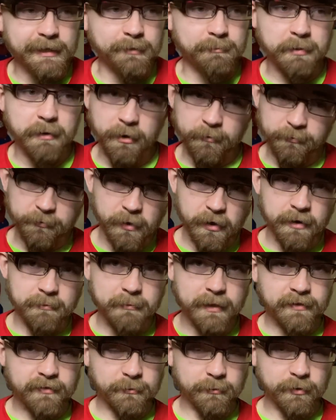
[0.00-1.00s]
Belfon
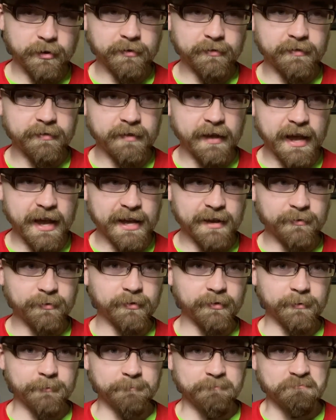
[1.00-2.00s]
made some good saves.